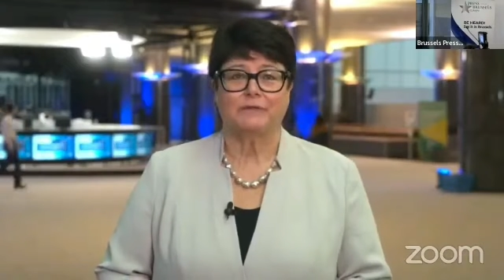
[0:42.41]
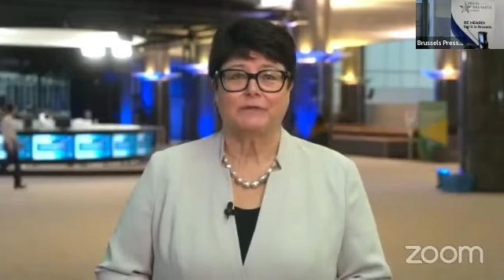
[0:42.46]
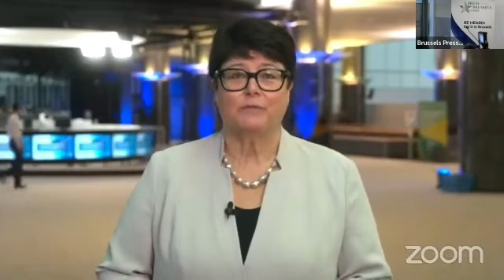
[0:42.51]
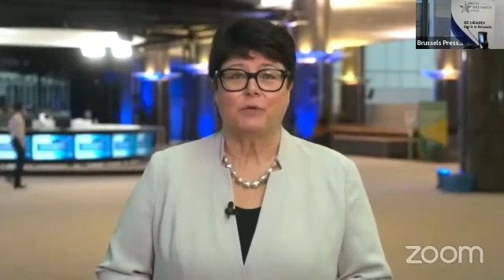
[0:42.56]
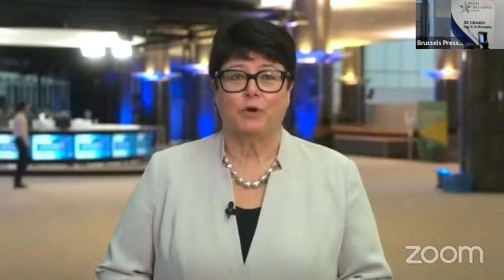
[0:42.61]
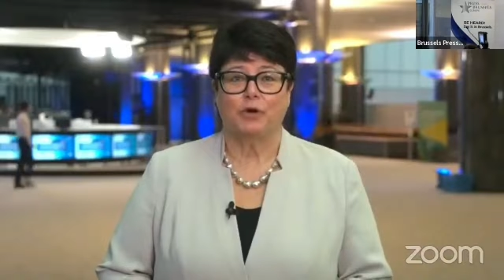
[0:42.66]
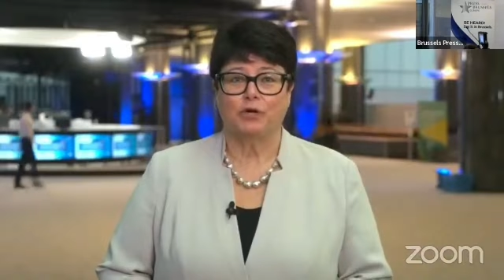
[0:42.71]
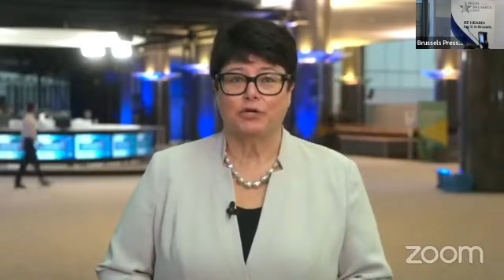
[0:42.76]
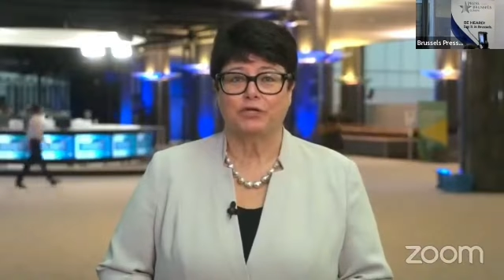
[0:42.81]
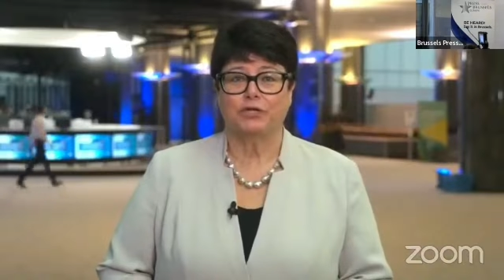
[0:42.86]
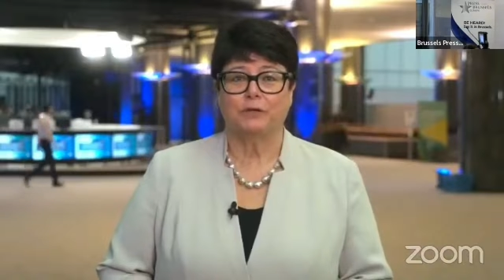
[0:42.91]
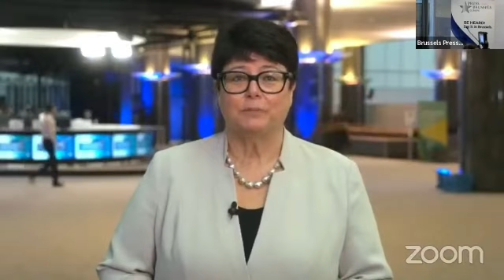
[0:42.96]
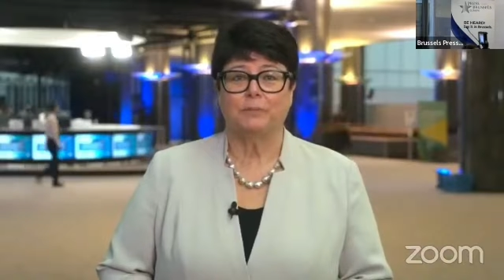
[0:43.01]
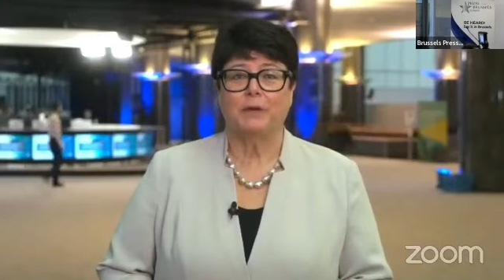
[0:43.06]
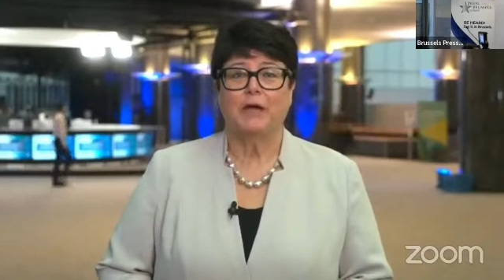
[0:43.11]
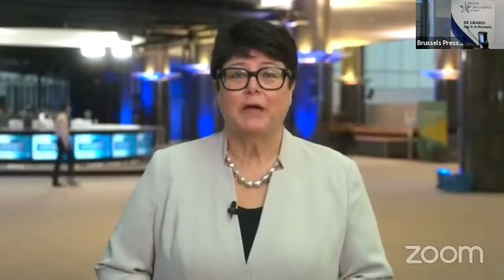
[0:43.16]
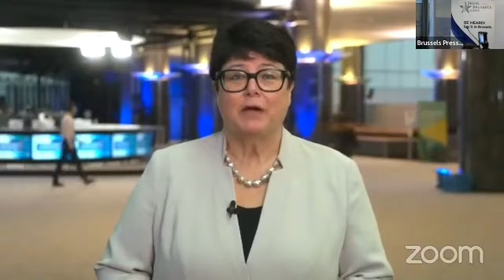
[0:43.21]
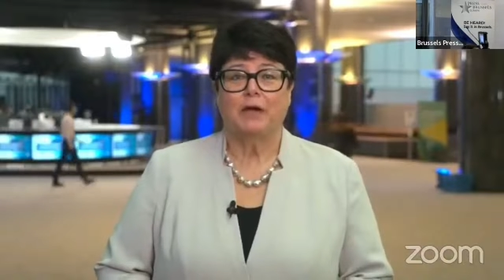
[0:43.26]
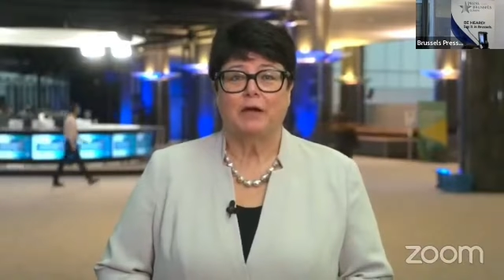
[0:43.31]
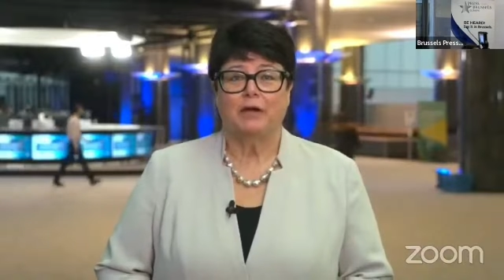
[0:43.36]
at the
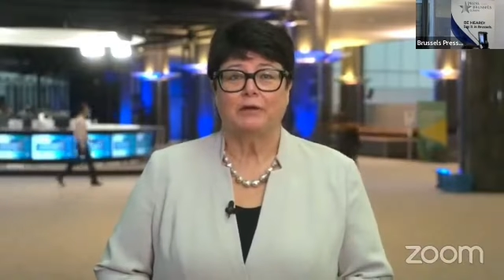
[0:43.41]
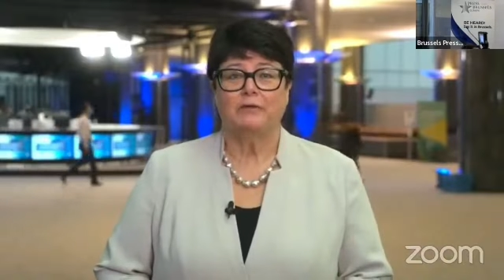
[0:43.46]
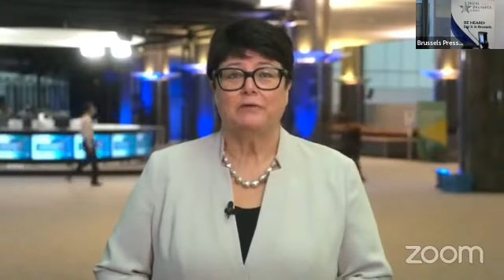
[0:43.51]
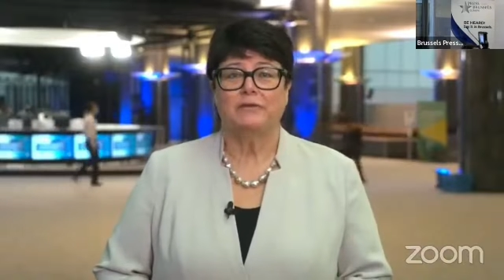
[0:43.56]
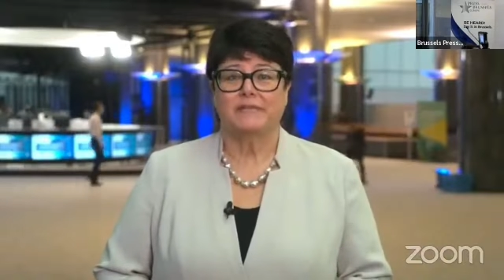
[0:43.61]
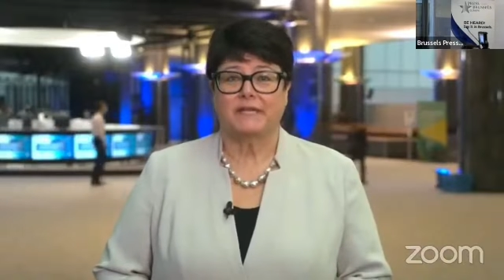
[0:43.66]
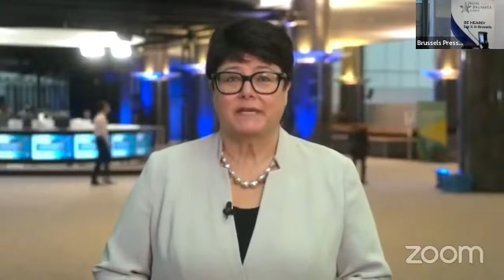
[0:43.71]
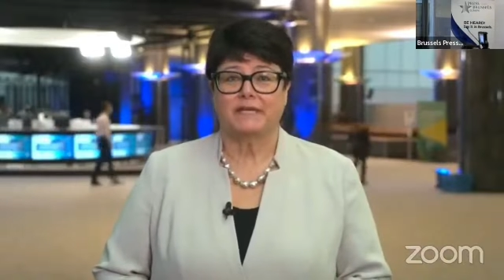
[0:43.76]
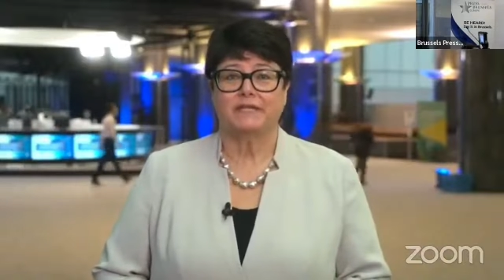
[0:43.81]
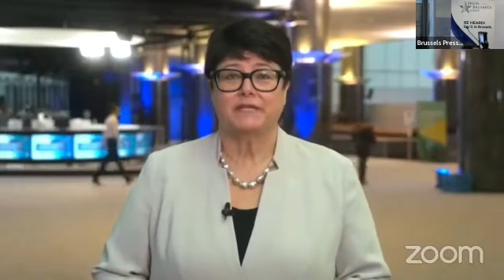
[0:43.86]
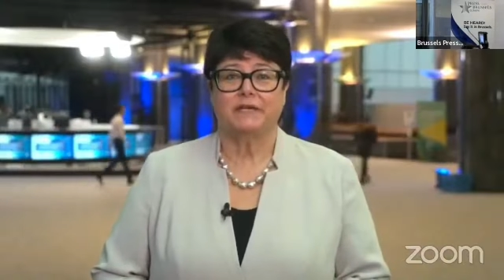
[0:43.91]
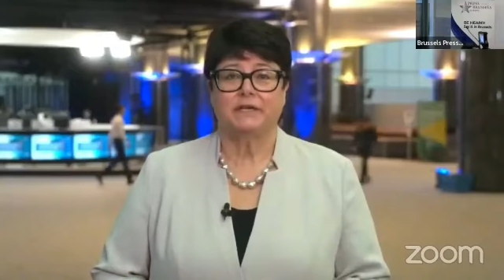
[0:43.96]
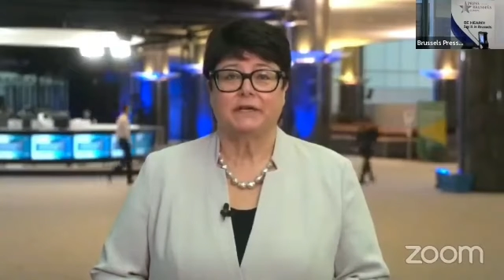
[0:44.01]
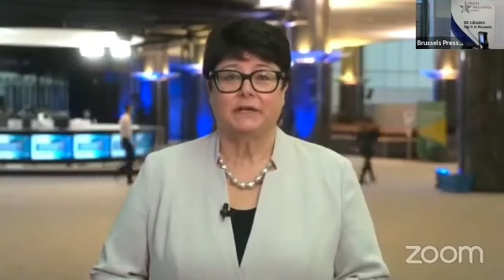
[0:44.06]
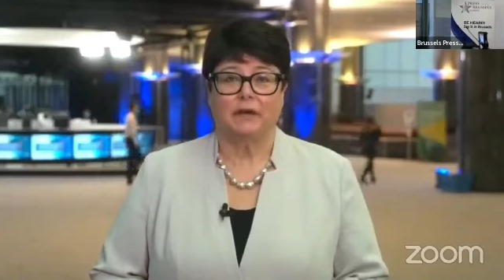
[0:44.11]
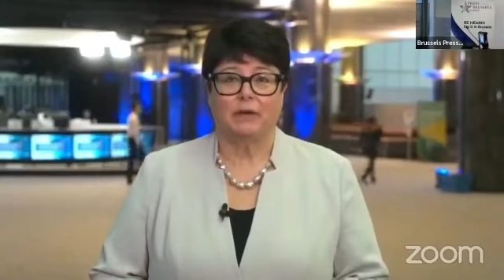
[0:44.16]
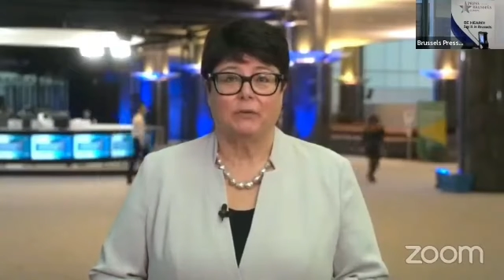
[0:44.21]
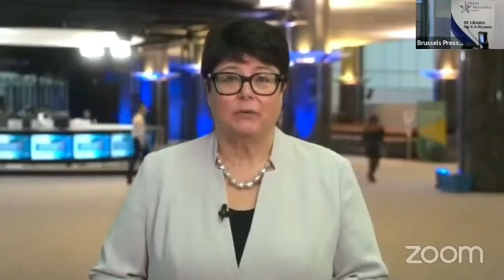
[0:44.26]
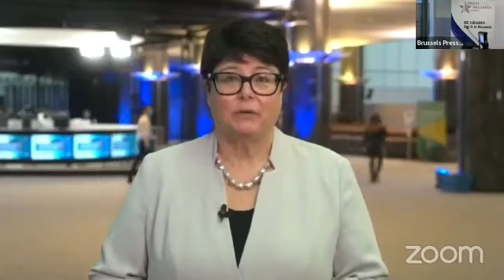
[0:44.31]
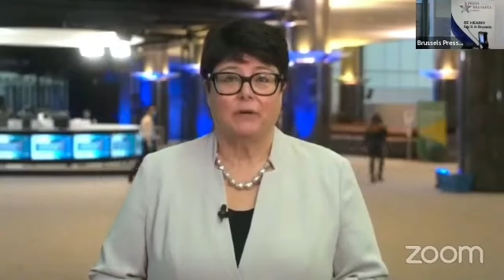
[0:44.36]
workshop on
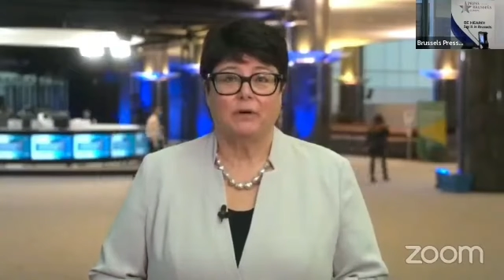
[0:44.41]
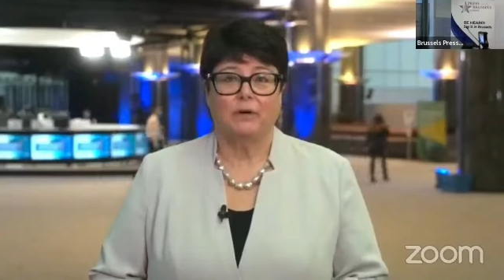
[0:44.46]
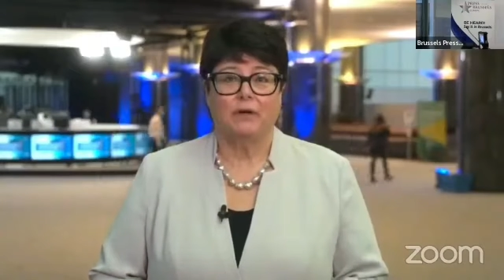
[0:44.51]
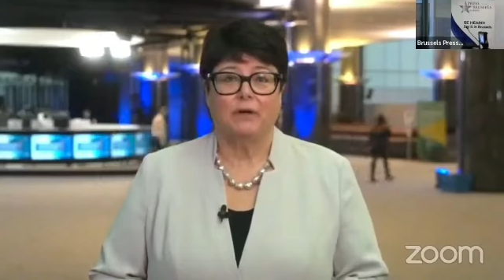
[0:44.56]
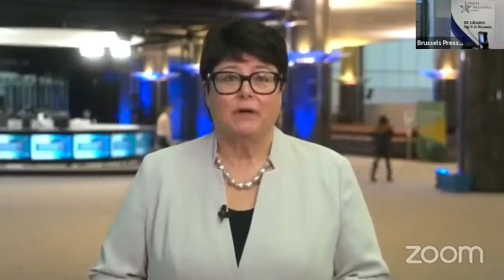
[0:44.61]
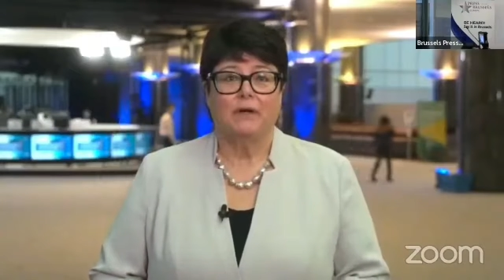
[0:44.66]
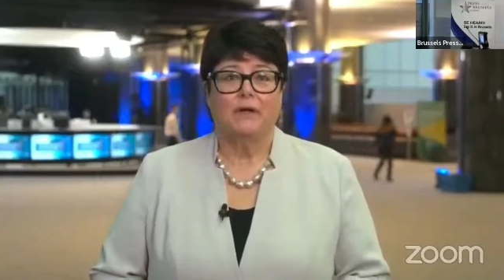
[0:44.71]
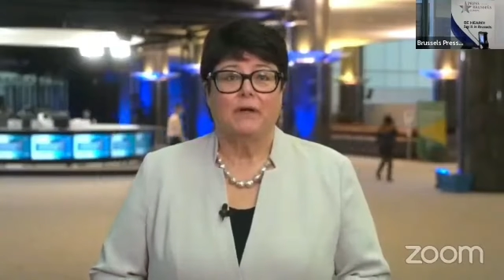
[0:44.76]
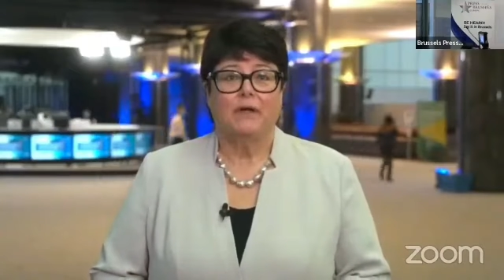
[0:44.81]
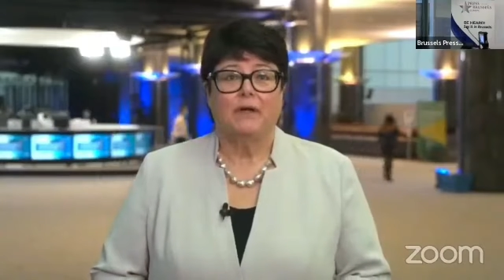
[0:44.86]
Lusatia Glow.